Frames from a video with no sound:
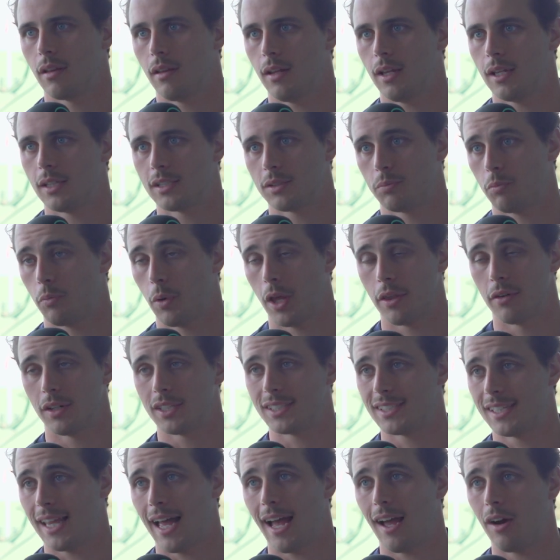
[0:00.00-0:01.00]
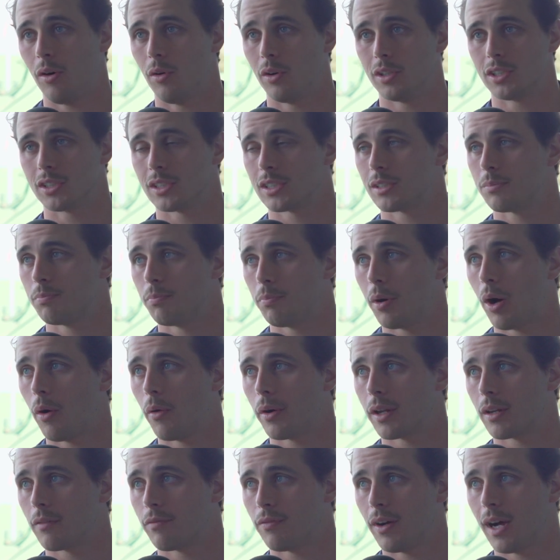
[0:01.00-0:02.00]
that or just
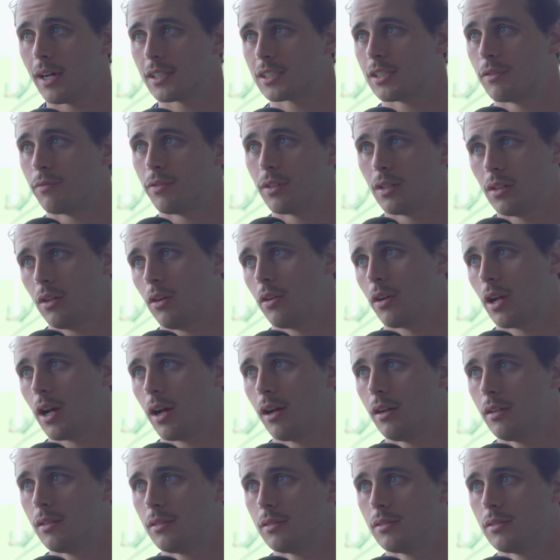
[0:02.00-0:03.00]
bowling faster for longer.